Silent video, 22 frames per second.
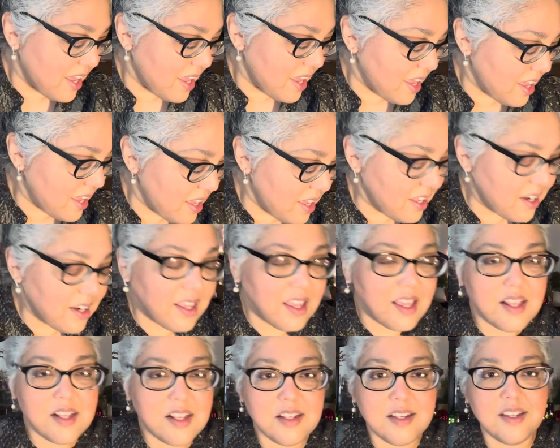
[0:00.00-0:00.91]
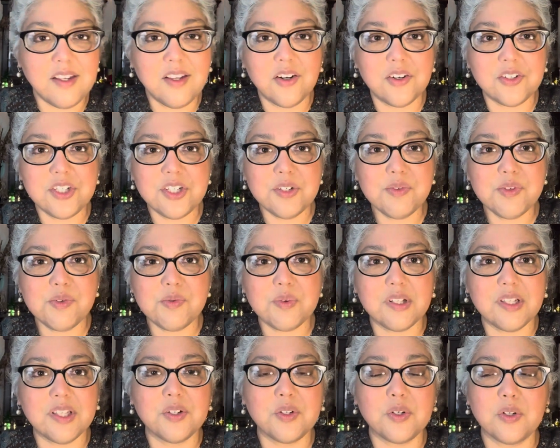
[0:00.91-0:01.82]
and and you know she was
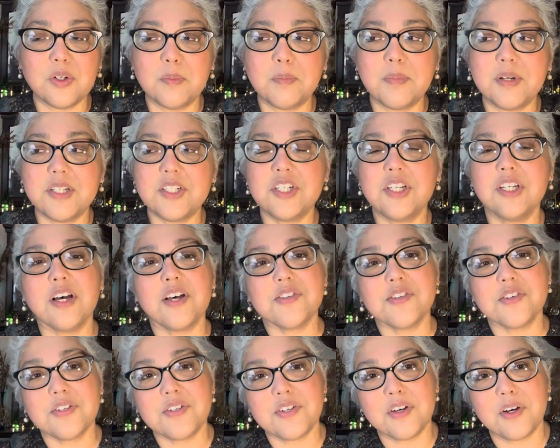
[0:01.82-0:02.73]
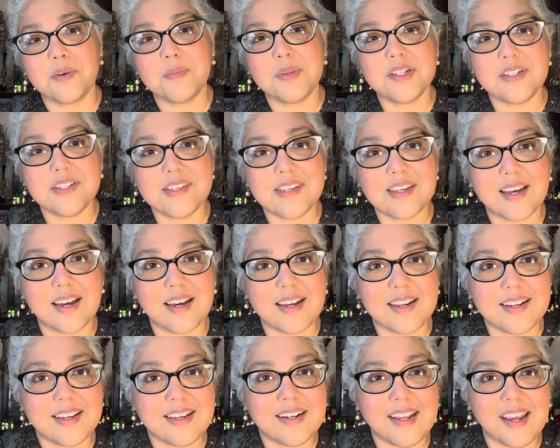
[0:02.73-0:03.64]
really cool but she also told me she's got
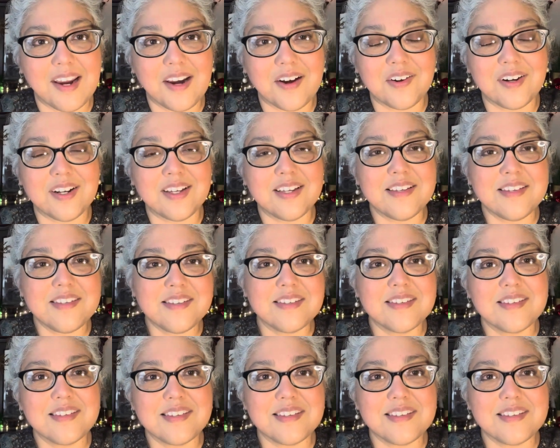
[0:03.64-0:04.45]
an aries